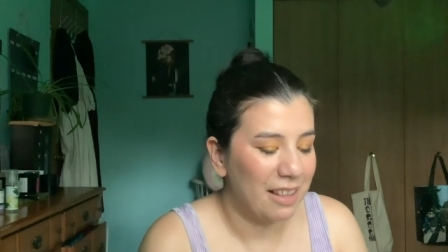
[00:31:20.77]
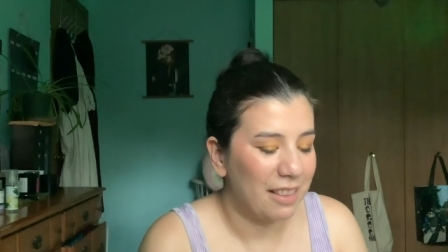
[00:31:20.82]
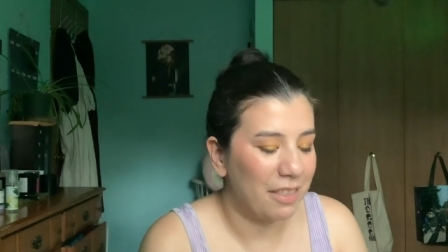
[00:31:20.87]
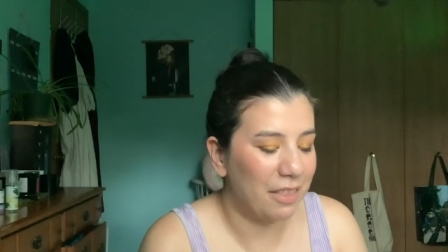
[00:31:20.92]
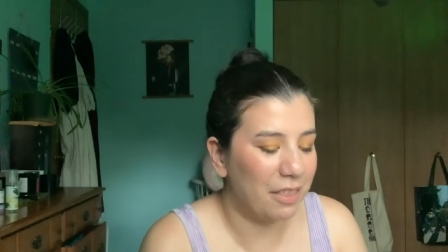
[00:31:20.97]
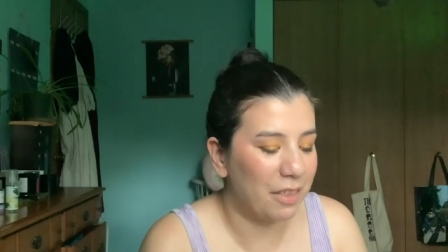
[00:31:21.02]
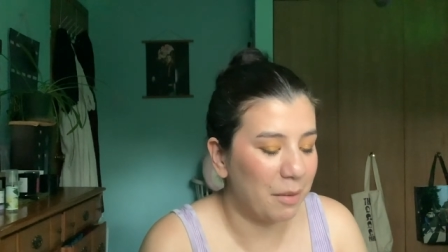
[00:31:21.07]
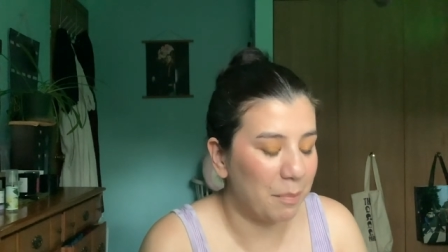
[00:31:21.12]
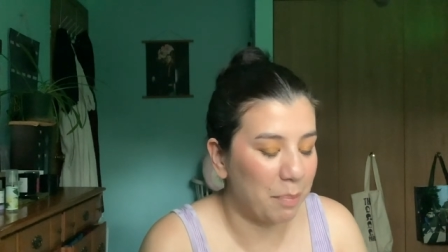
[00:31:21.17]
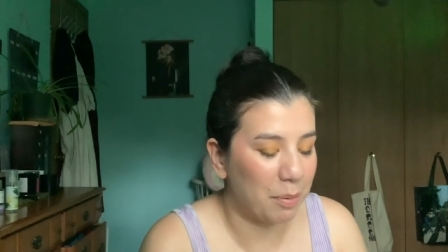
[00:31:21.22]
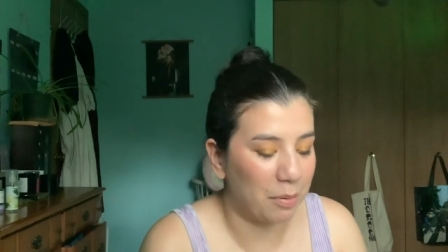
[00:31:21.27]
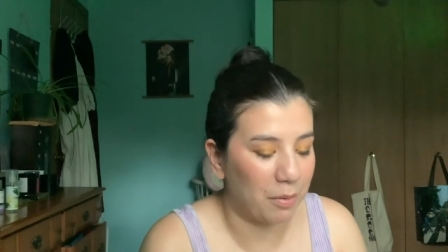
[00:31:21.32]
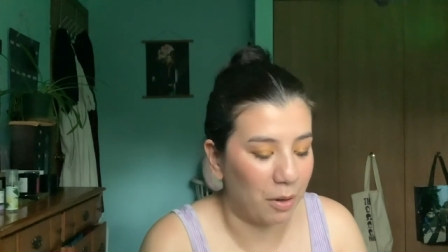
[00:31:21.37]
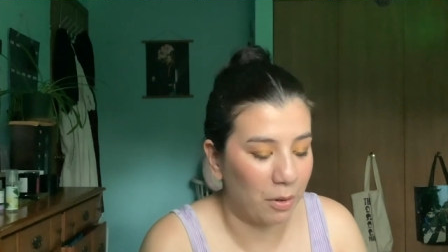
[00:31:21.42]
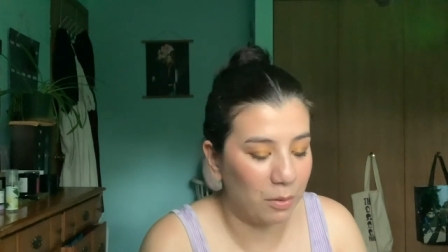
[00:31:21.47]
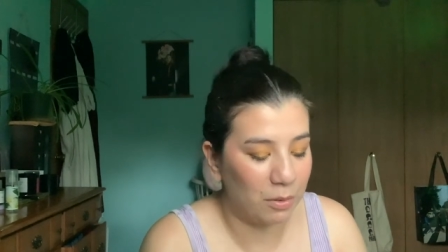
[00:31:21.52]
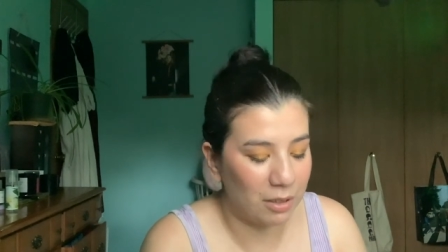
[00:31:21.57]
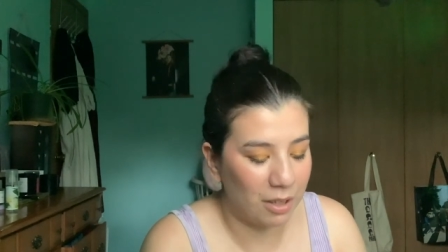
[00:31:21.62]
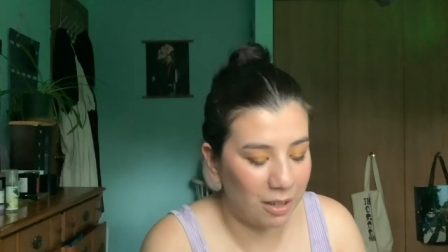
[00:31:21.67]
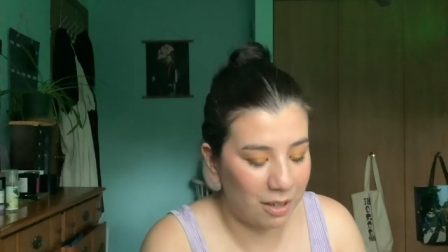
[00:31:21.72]
the
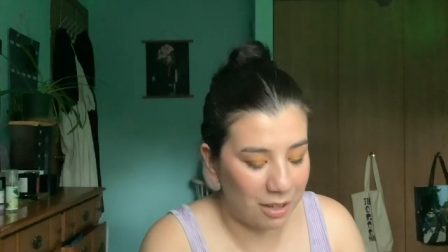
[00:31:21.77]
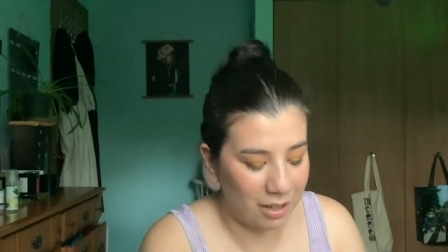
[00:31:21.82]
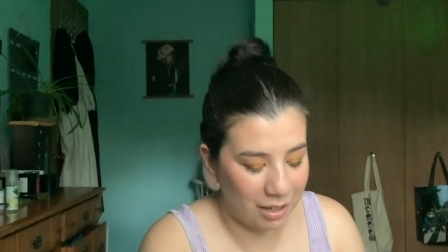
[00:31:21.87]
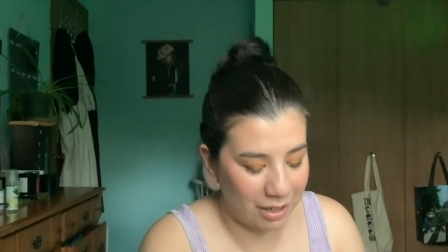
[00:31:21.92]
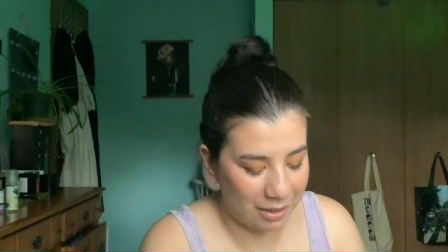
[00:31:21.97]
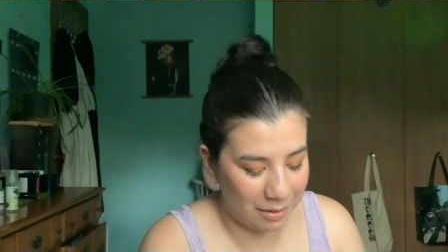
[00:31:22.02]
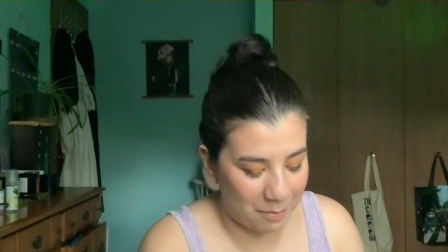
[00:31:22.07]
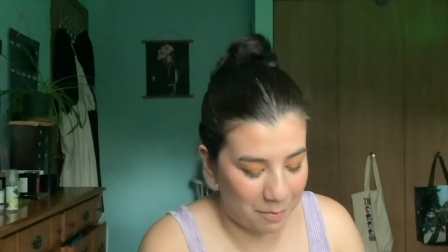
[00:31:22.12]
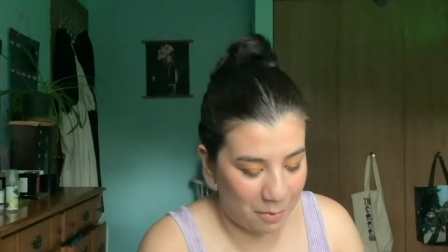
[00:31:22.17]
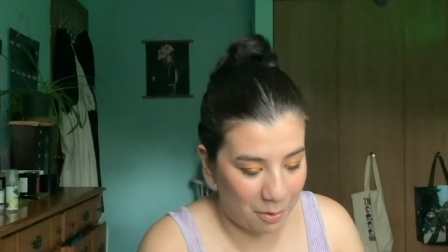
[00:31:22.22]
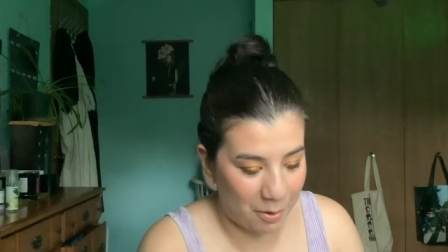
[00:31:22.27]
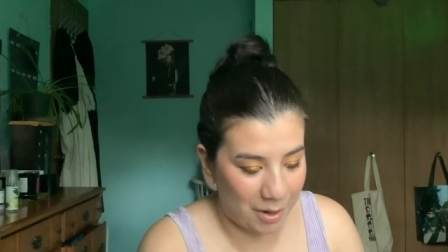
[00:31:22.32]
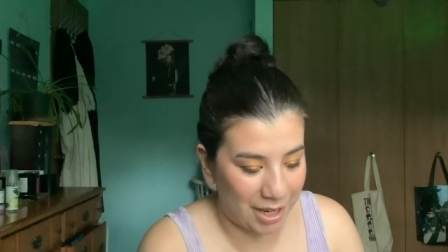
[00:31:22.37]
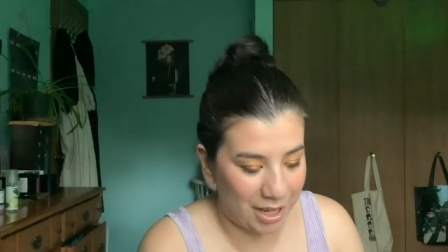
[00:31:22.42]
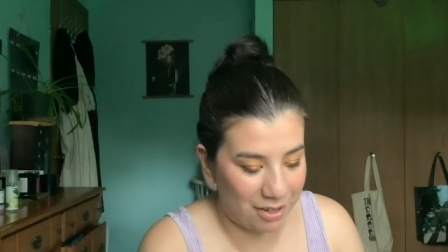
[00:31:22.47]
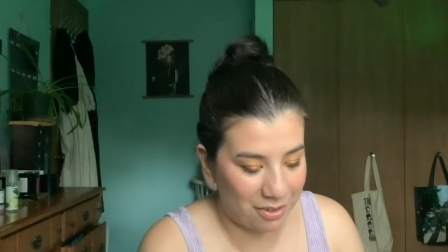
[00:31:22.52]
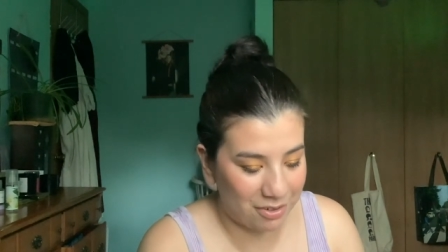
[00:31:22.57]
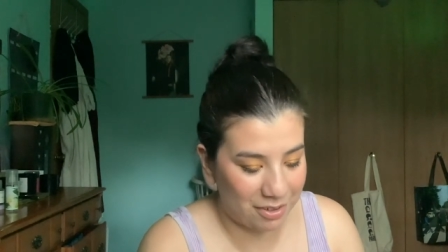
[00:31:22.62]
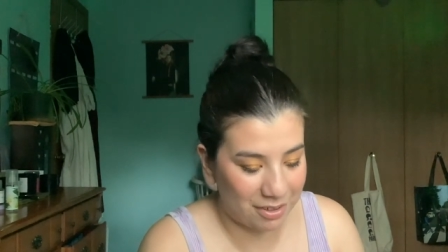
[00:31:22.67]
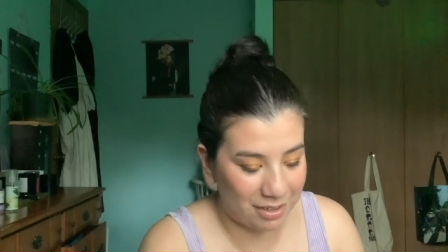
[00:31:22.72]
prologue more
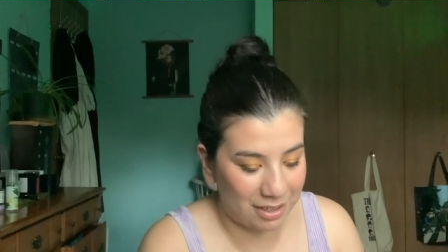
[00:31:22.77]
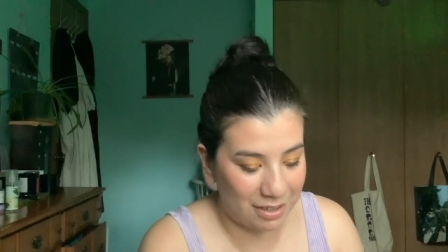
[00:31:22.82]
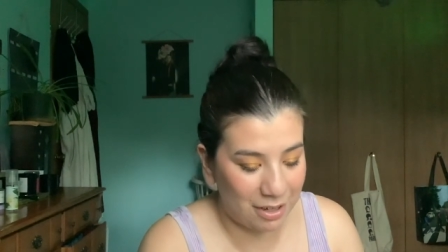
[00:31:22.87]
interesting.